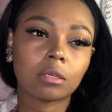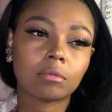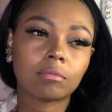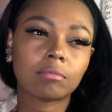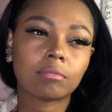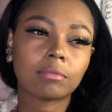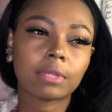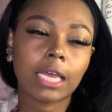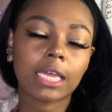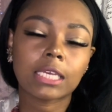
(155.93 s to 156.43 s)

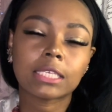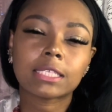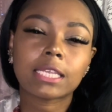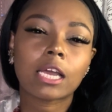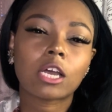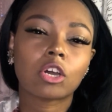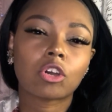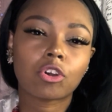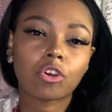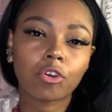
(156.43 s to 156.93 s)
like it's like
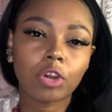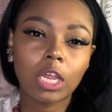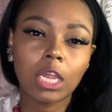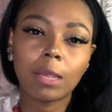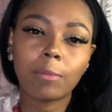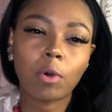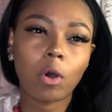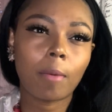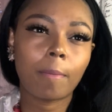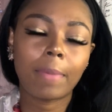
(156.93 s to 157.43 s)
a
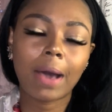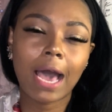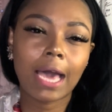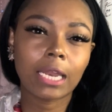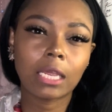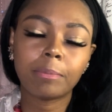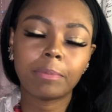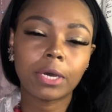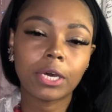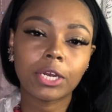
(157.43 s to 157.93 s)
cream or
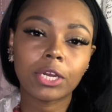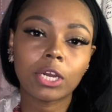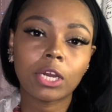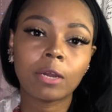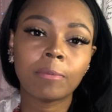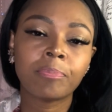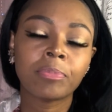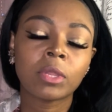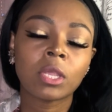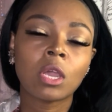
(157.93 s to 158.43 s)
body butter,
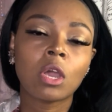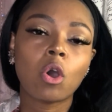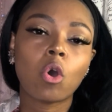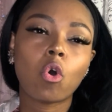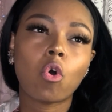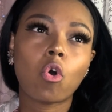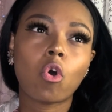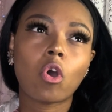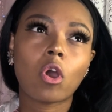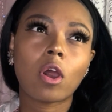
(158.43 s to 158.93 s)

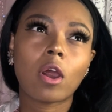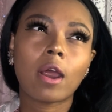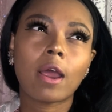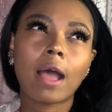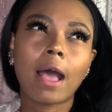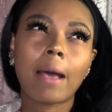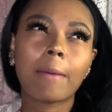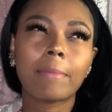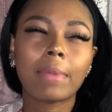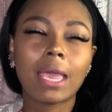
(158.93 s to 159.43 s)
or
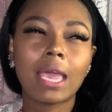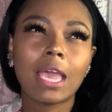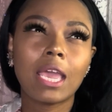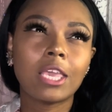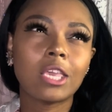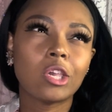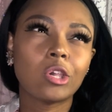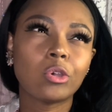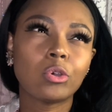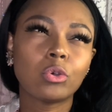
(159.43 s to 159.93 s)
I may
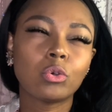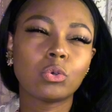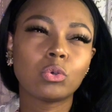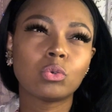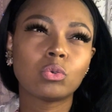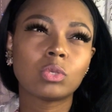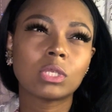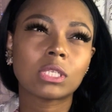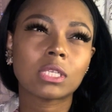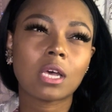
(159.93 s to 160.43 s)

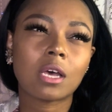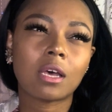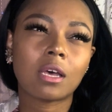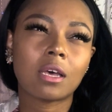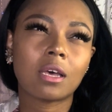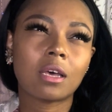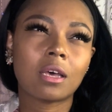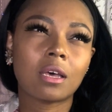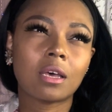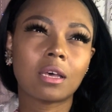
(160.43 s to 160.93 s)
use
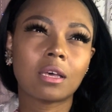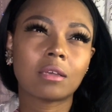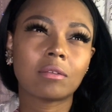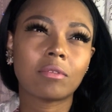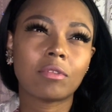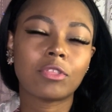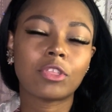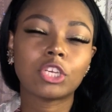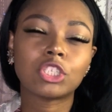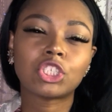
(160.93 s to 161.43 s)

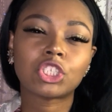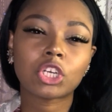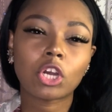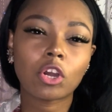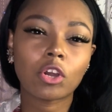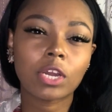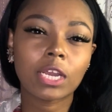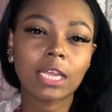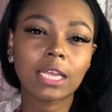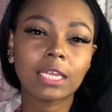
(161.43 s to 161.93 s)
the
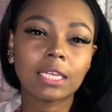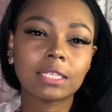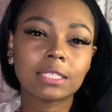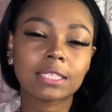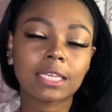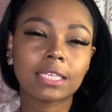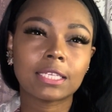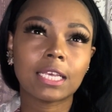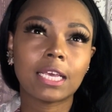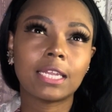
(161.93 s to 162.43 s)
Jergens,
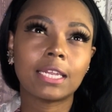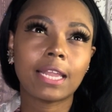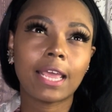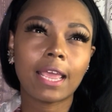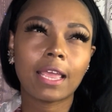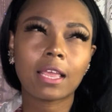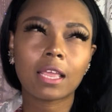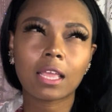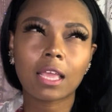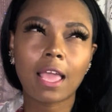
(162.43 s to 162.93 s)
and
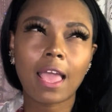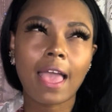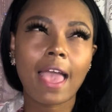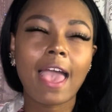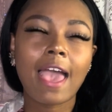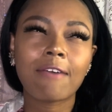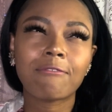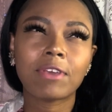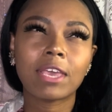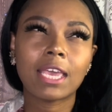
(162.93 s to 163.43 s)
they
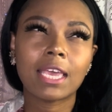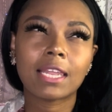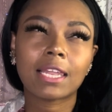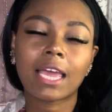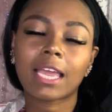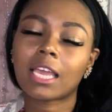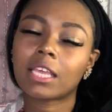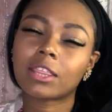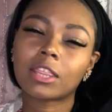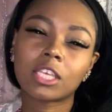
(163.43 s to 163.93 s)
have it in
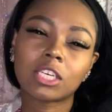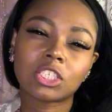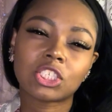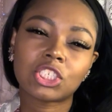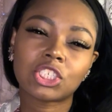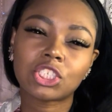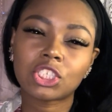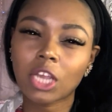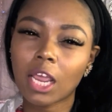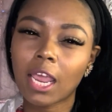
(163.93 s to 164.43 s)
like the
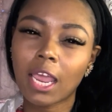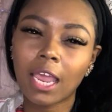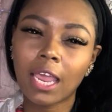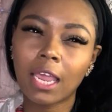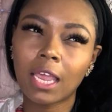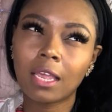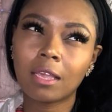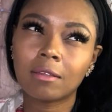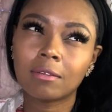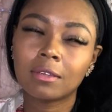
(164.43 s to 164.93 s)

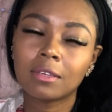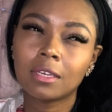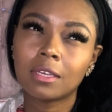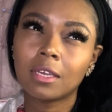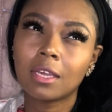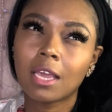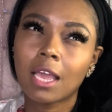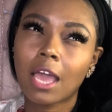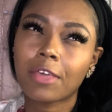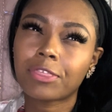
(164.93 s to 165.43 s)
shea,
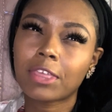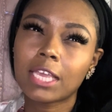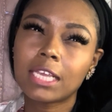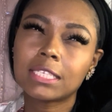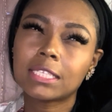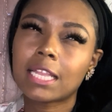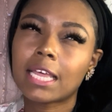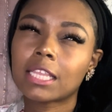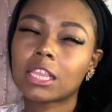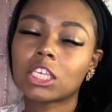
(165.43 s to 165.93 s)
I think
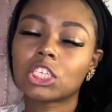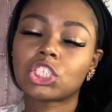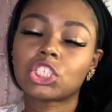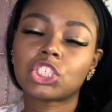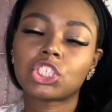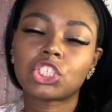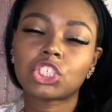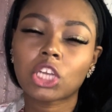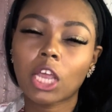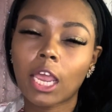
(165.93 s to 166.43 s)
it's like the
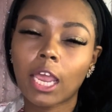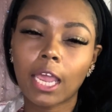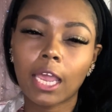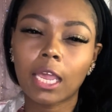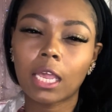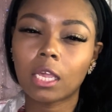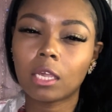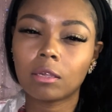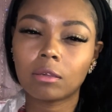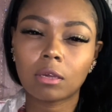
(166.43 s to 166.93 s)

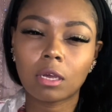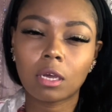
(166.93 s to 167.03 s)
shea